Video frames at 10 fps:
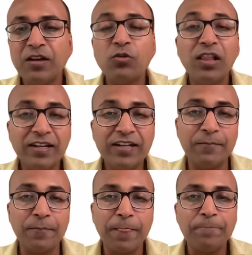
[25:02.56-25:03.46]

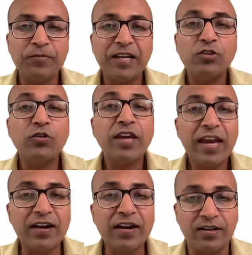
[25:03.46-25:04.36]
quality, that you
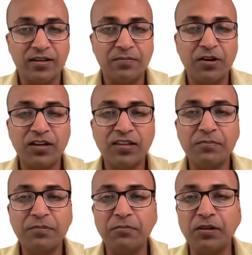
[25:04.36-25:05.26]
care about other
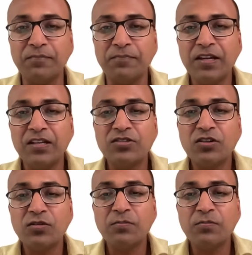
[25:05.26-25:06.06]
people. So